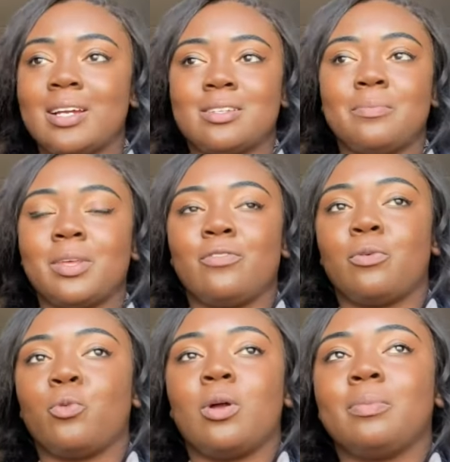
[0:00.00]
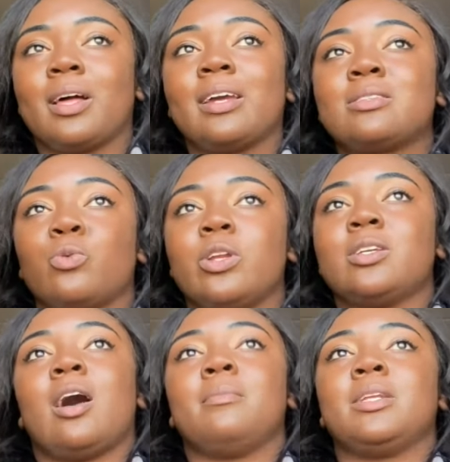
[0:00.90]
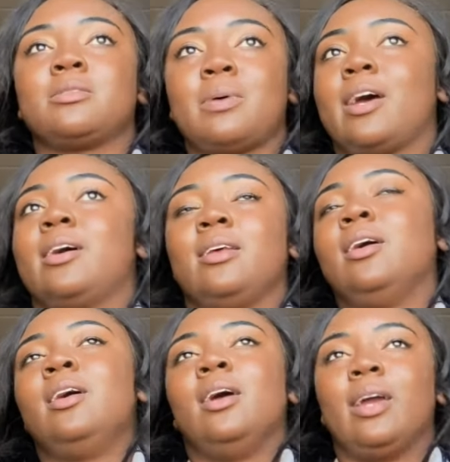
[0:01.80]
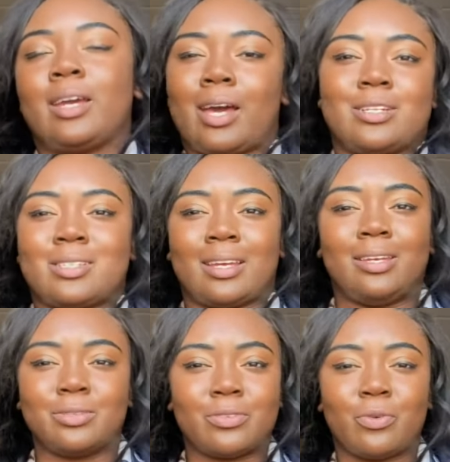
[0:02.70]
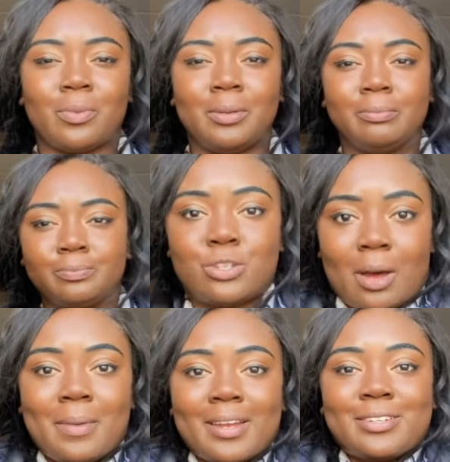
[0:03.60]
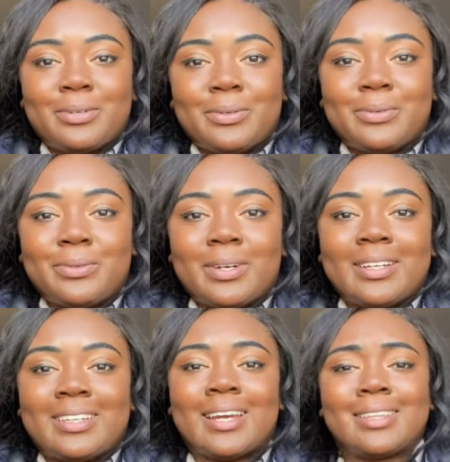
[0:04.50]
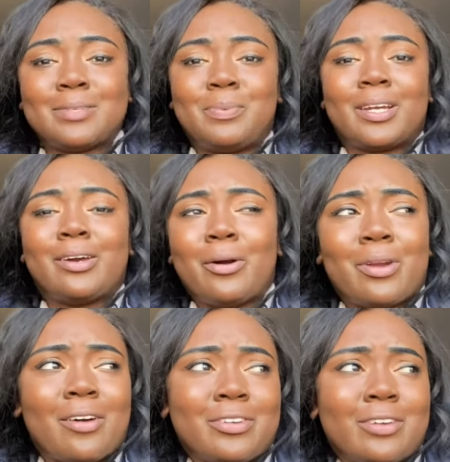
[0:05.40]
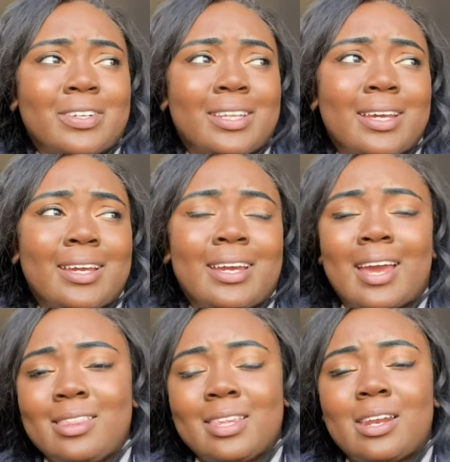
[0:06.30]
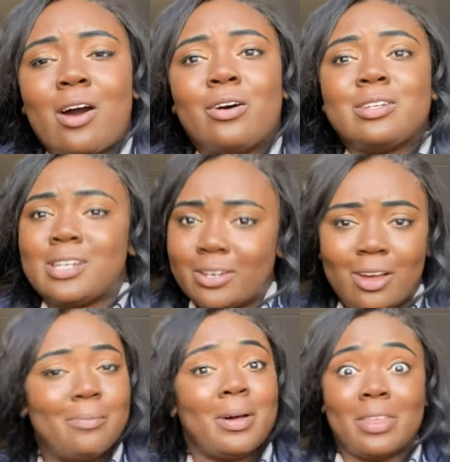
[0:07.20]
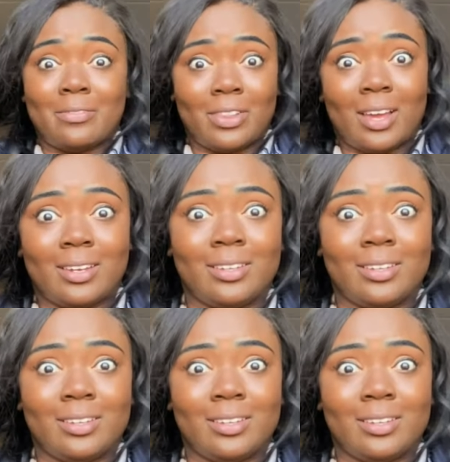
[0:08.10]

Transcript: something from one place one time and it's bad, it kind of just like kills it for me. So I'm about to take this big coat off and everything, and then I'll tell y'all about that flight.